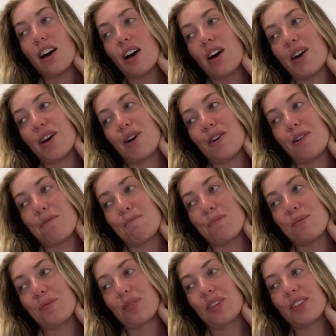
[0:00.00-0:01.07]
Um,
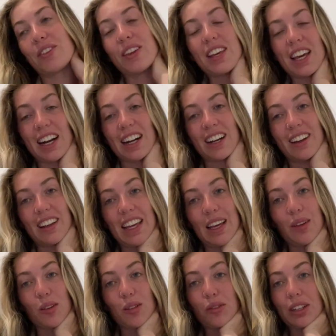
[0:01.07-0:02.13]
so yeah, he
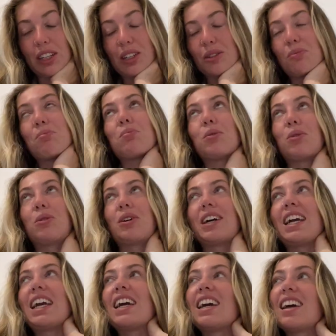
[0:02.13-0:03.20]
was a really good
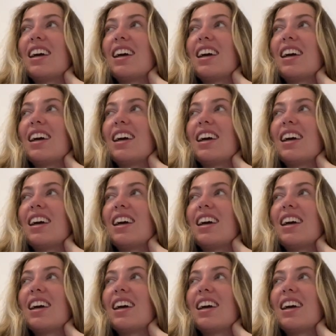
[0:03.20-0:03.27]
boy.